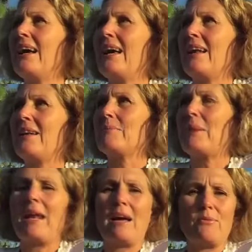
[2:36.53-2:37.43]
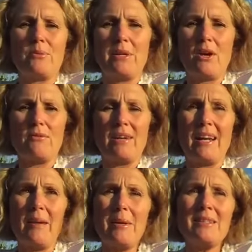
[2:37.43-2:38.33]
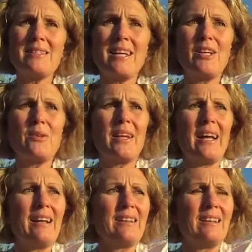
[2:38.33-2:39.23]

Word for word: and my life would be over. And I must tell you that I,